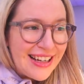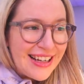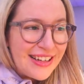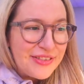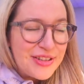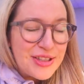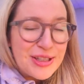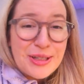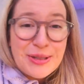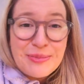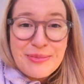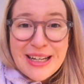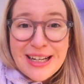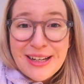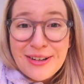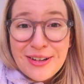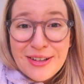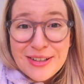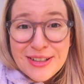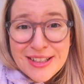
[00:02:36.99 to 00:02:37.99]
I have so many
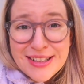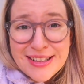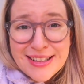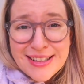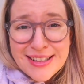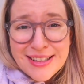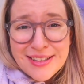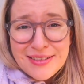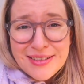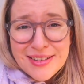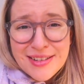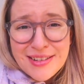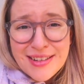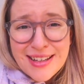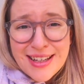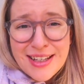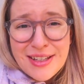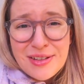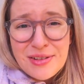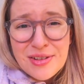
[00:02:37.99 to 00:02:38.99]
orders to do. So
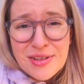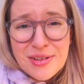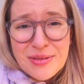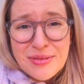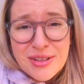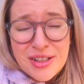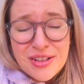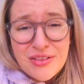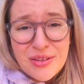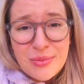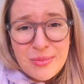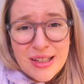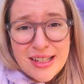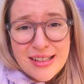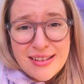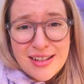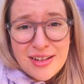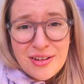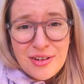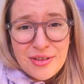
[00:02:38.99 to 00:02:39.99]
thank you so much if you
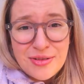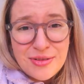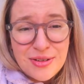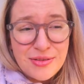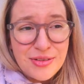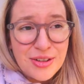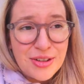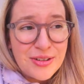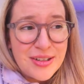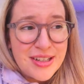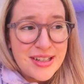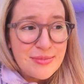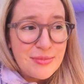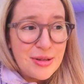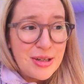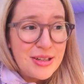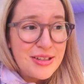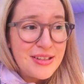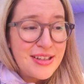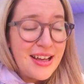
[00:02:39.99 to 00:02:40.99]
placed an order over
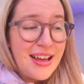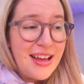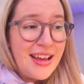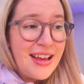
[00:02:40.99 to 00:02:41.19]
Christmas.